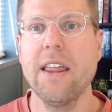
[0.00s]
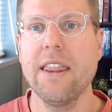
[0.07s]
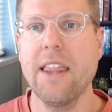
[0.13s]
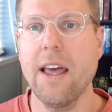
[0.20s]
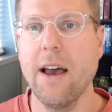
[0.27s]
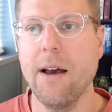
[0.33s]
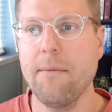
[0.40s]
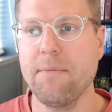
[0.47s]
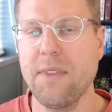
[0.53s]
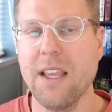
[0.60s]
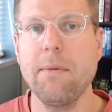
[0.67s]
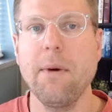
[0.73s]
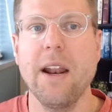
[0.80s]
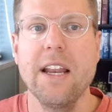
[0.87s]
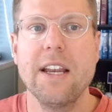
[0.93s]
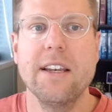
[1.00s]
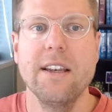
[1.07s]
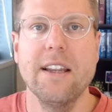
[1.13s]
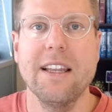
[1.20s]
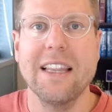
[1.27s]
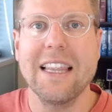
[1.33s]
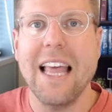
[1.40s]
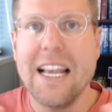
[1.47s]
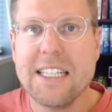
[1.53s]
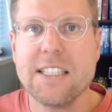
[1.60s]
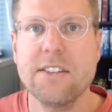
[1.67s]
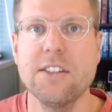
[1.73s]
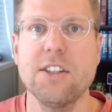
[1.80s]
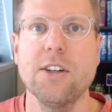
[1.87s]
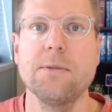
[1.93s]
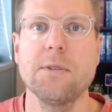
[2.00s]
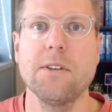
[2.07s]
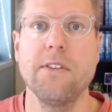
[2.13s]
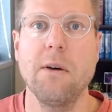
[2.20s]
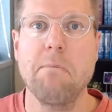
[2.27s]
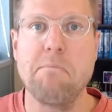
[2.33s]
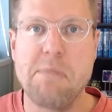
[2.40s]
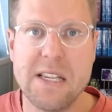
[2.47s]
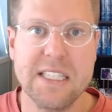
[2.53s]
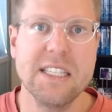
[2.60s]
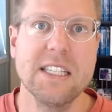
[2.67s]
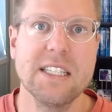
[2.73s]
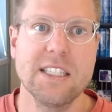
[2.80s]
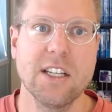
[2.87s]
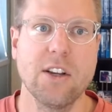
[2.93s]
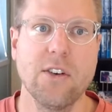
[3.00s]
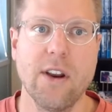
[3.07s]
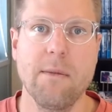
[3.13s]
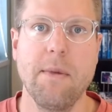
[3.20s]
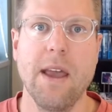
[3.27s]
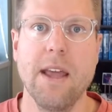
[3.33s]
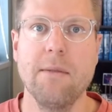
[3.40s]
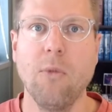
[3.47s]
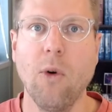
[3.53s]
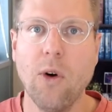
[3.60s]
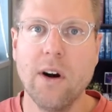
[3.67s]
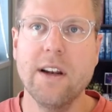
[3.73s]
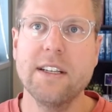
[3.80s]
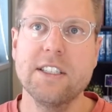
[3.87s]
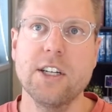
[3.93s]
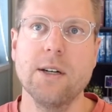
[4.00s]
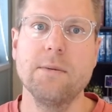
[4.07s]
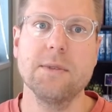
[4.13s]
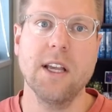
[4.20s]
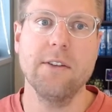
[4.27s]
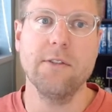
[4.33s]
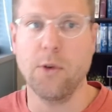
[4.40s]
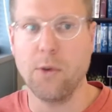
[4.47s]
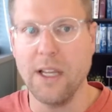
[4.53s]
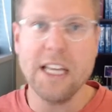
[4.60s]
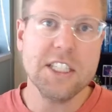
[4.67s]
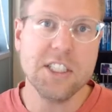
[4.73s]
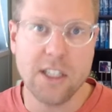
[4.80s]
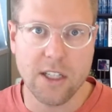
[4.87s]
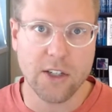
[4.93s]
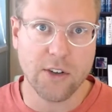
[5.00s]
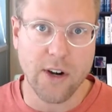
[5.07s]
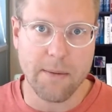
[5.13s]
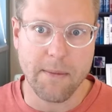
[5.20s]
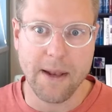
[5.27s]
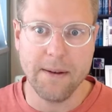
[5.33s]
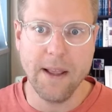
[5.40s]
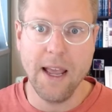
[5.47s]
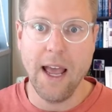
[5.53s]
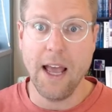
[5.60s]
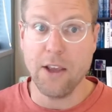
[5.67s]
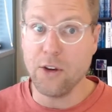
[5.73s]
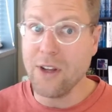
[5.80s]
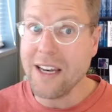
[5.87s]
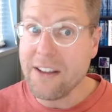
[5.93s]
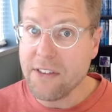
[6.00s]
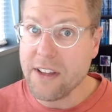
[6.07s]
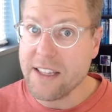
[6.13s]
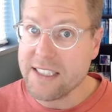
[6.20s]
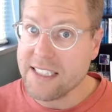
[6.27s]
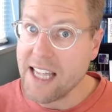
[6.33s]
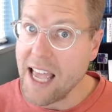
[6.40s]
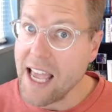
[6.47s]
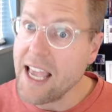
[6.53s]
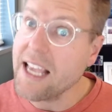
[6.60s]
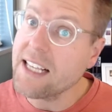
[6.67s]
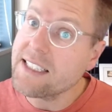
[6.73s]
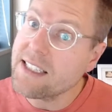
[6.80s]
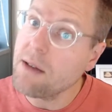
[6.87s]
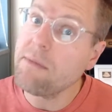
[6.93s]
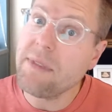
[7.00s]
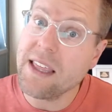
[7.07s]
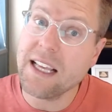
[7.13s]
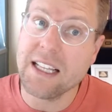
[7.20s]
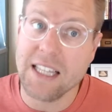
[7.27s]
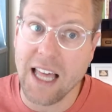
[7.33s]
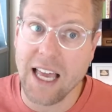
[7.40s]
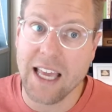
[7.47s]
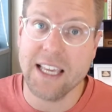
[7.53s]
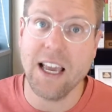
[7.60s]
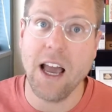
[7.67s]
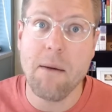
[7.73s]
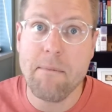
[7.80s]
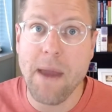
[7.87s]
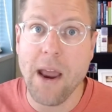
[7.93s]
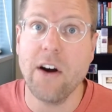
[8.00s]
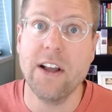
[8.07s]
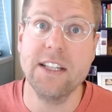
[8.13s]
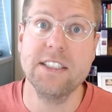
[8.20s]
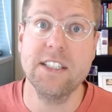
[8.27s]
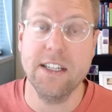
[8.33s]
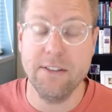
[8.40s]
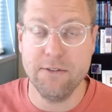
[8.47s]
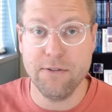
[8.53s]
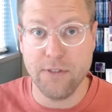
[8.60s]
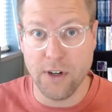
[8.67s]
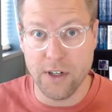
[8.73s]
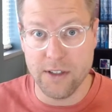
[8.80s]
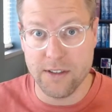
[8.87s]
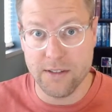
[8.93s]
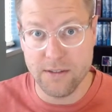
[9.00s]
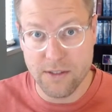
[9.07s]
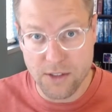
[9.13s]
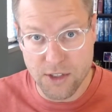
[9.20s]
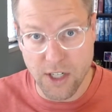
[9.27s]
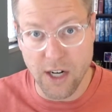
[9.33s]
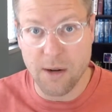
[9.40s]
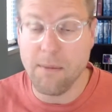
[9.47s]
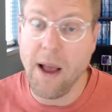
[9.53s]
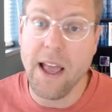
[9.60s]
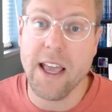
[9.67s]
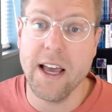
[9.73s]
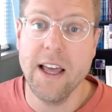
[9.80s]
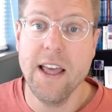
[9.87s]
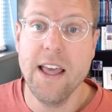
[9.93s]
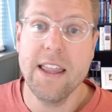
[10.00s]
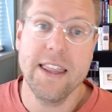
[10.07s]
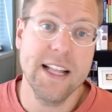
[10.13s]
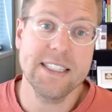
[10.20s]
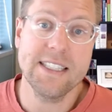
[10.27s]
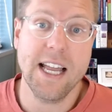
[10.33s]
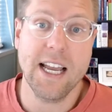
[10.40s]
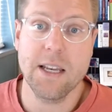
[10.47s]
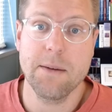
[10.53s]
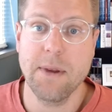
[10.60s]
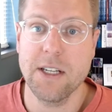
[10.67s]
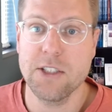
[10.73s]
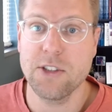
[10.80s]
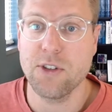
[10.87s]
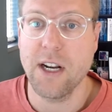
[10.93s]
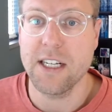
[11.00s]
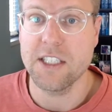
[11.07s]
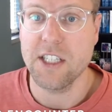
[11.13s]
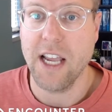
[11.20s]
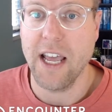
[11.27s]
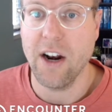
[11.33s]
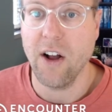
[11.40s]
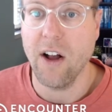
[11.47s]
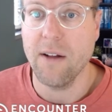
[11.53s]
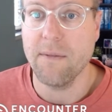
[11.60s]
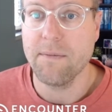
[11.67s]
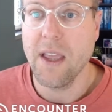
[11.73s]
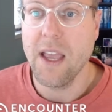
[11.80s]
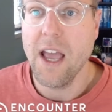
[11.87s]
it in less in terms of a business agreement and more in terms of a relational agreement. You could even say something like a marriage. And for Jeremiah, that's not going to be a stretch at all.